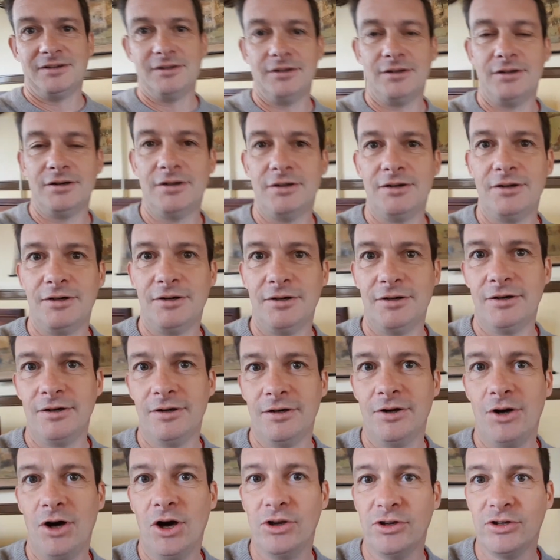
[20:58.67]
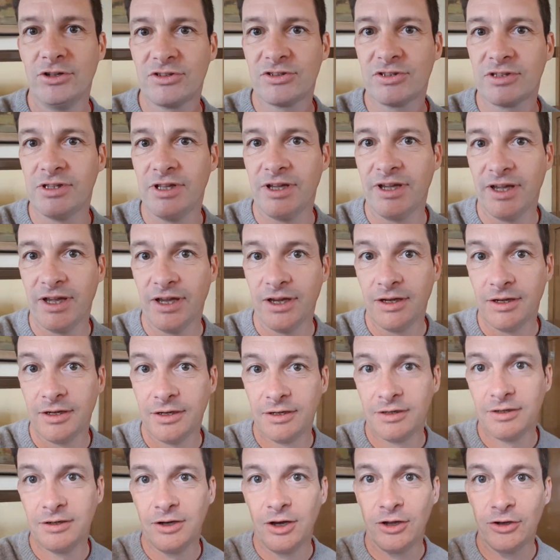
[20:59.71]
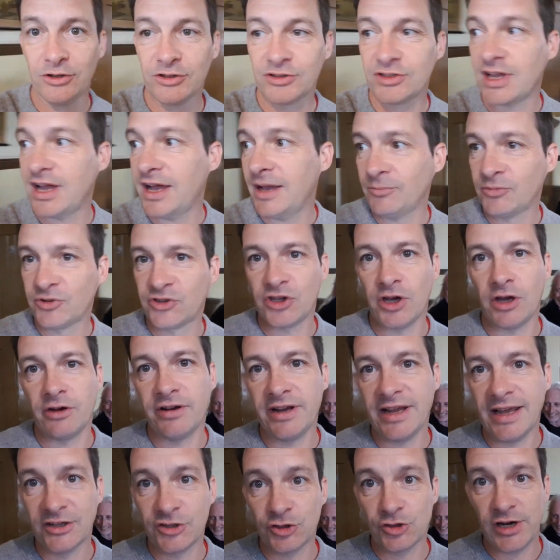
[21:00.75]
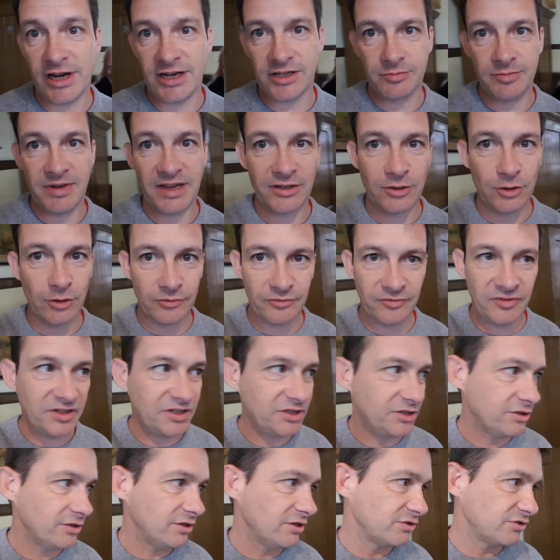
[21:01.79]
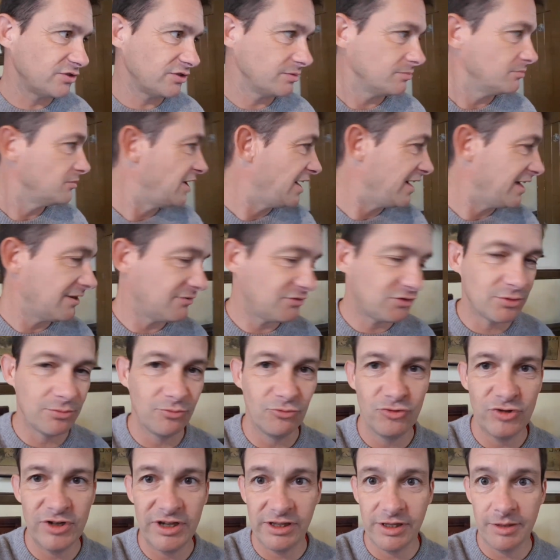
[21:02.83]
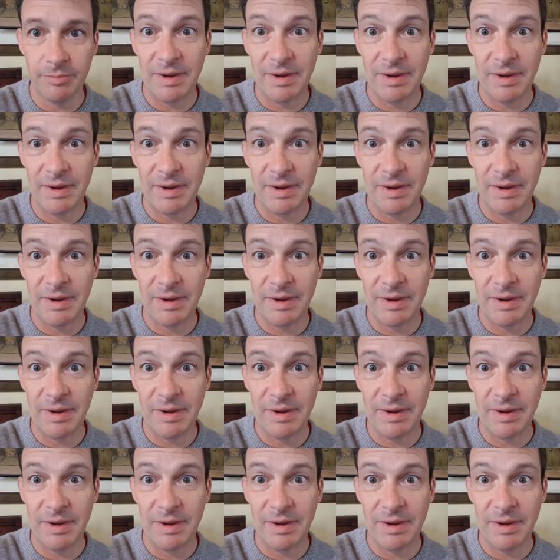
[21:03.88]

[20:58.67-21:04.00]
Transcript: Oh, honestly, honestly, I'm sorry. I try to make good videos, and I have some really